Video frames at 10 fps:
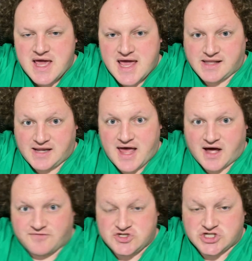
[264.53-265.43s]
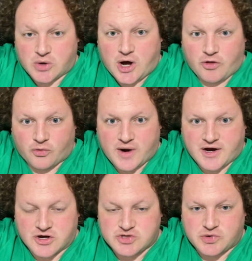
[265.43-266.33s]
He left, so all the
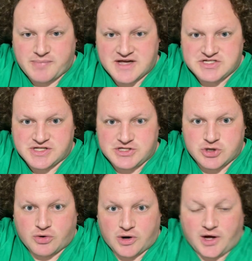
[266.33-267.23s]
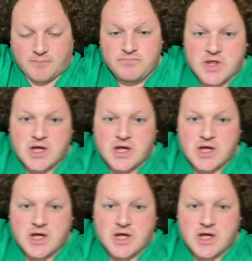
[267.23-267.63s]
records were basically tore up.